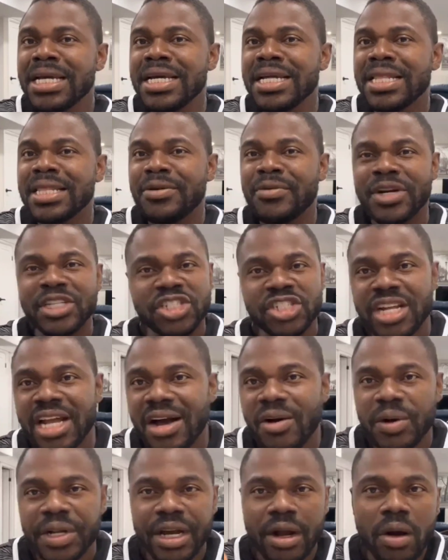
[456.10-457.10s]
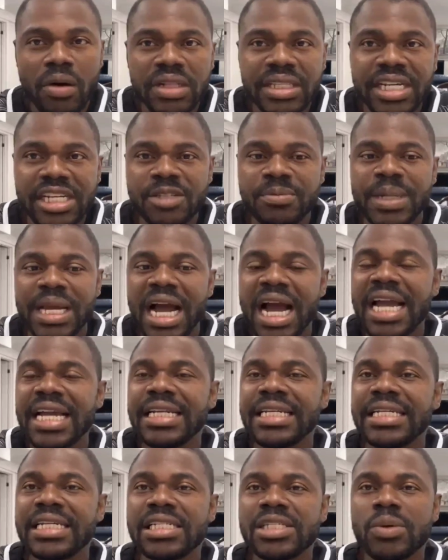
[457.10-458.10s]
The rationale or the context behind
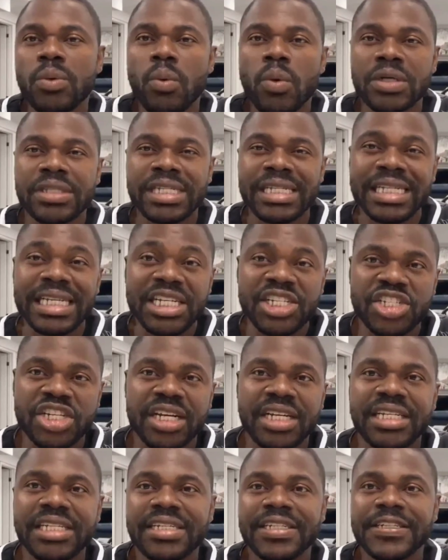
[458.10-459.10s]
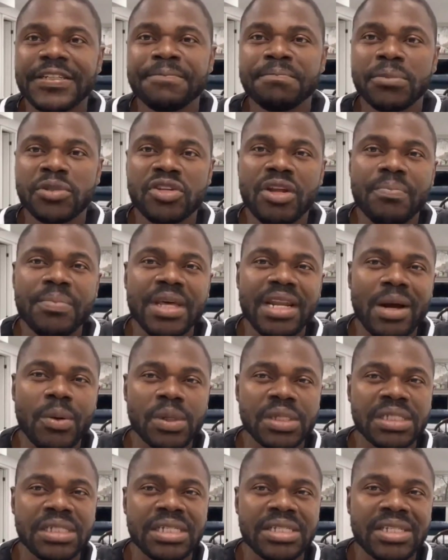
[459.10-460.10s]
this was initially something that
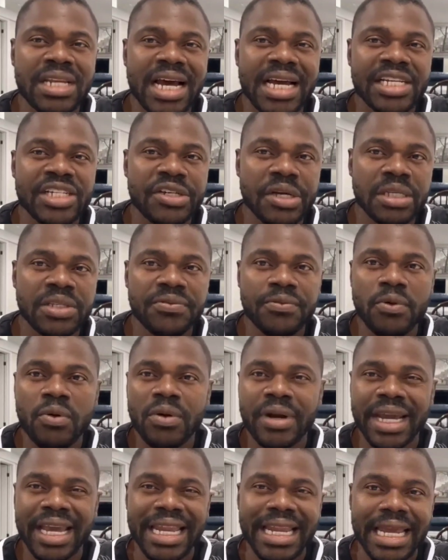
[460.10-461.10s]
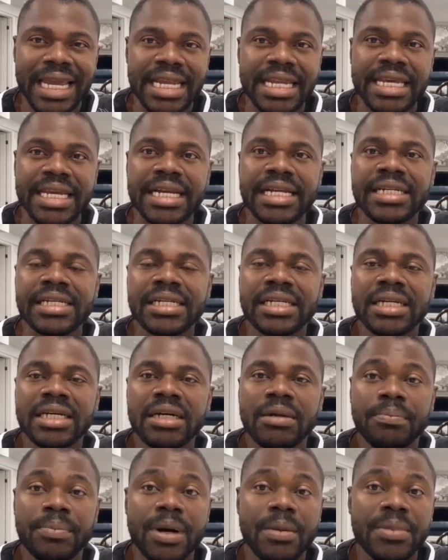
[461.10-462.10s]
was designed just for Canadian
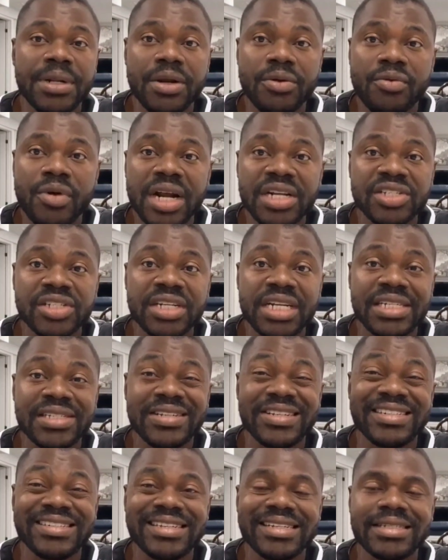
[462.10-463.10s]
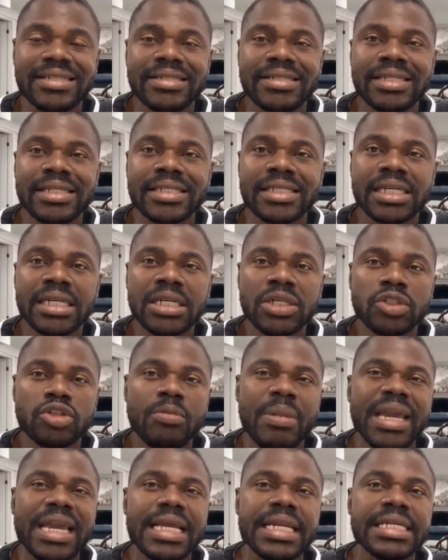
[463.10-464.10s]
permanent residents and citizens, to
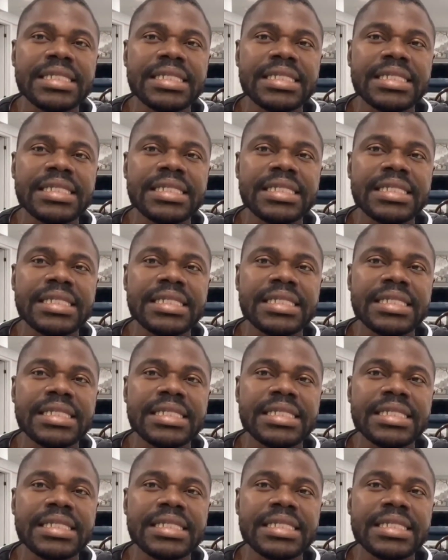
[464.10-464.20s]
make it